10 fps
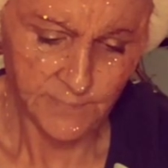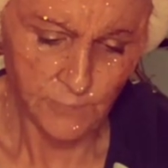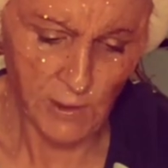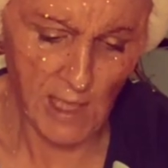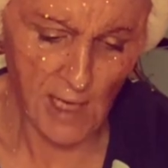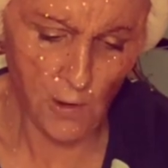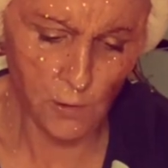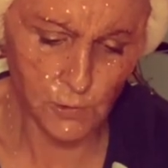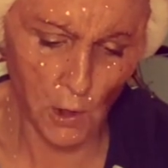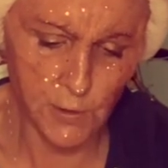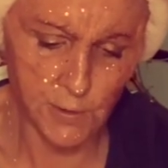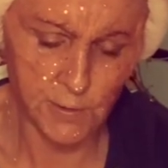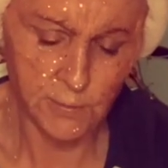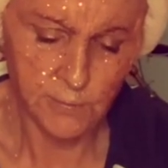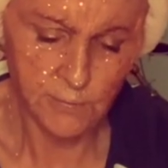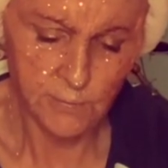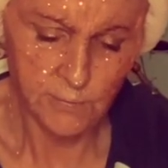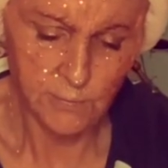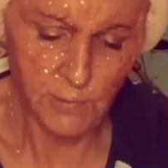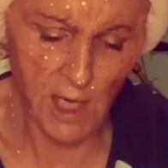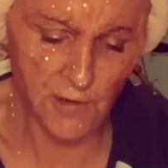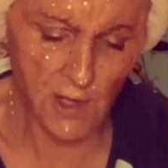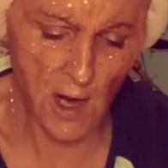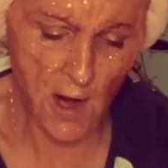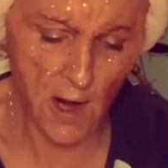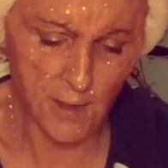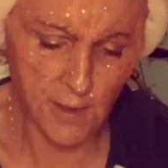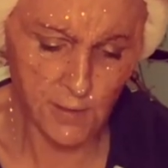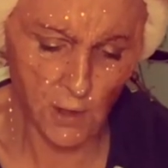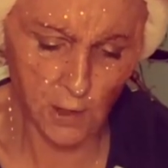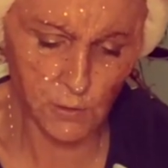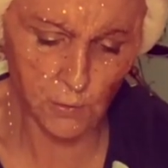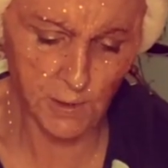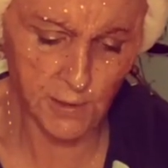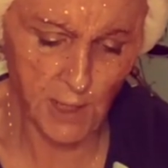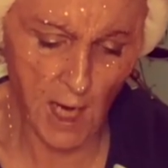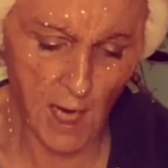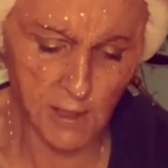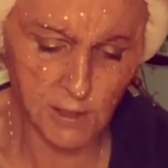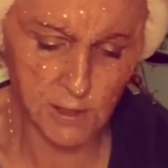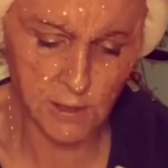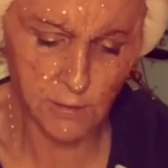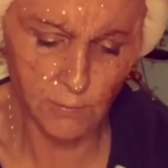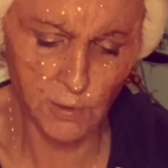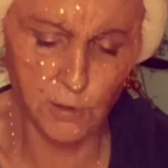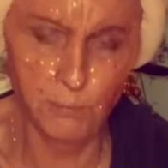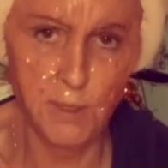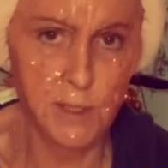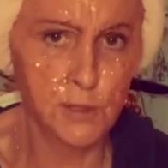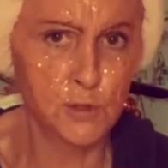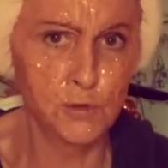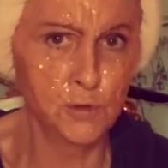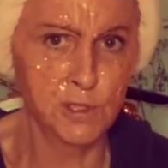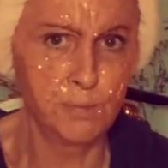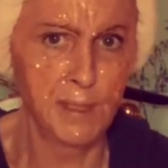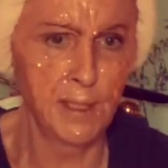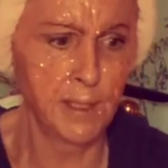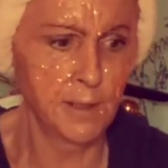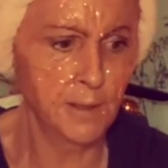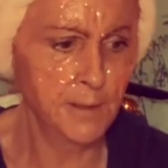We are all done. We are there, and not only that, with minutes to spare.